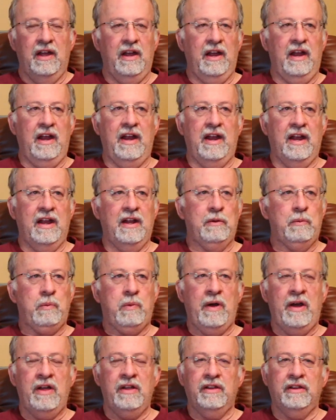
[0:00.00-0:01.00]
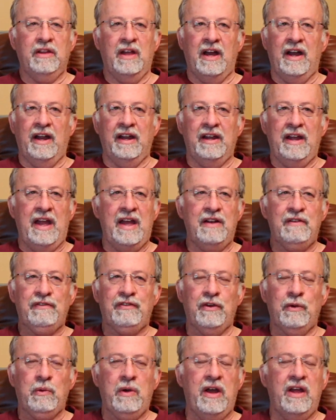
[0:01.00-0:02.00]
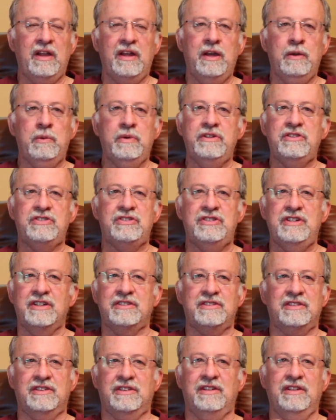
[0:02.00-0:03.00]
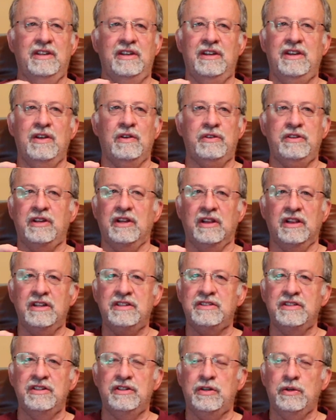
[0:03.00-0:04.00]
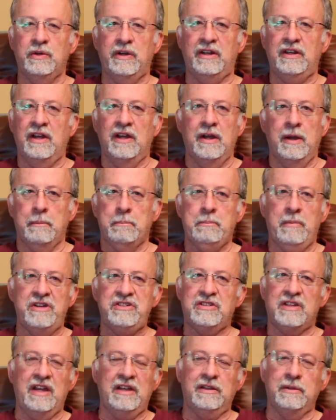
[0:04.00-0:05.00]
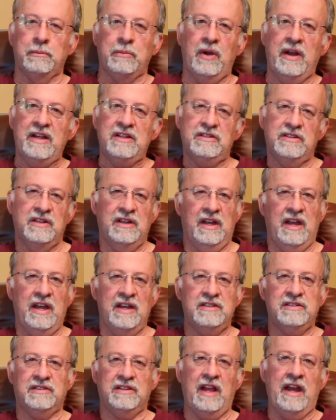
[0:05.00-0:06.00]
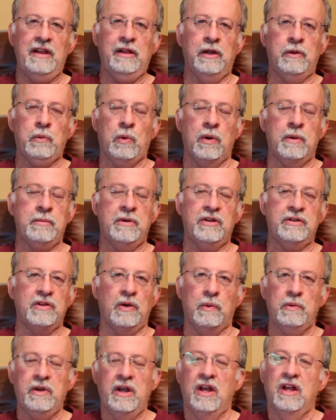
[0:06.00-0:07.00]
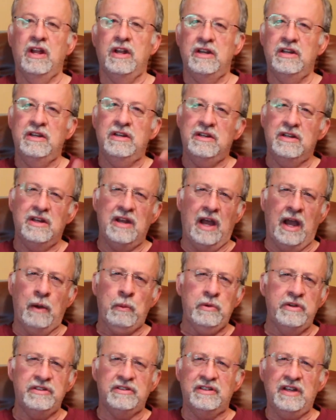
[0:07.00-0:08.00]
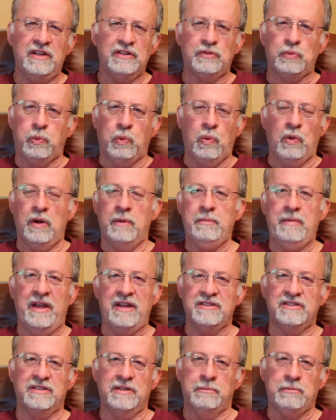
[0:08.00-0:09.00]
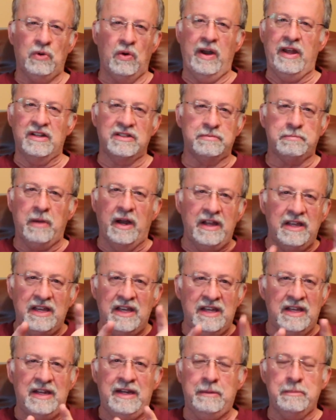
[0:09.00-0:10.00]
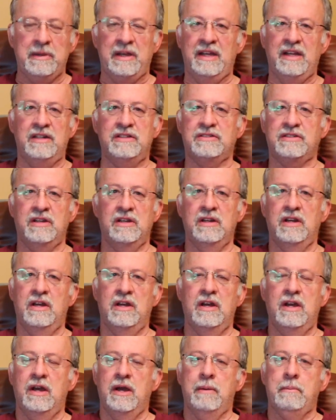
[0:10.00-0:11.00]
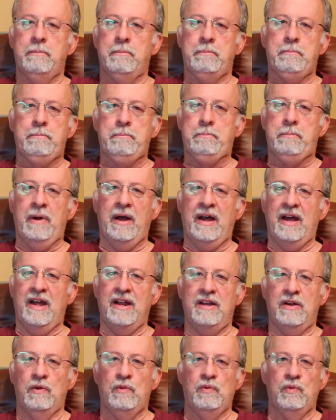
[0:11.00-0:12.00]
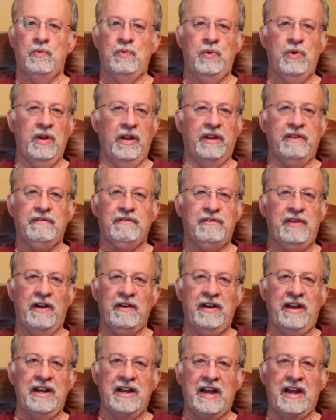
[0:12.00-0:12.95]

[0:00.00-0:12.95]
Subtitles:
And while I had it for a while, it was just, you listen to it, much like the Marantz, has slightly warmer tone. I wouldn't say as warm as the Marantz by any means, but really very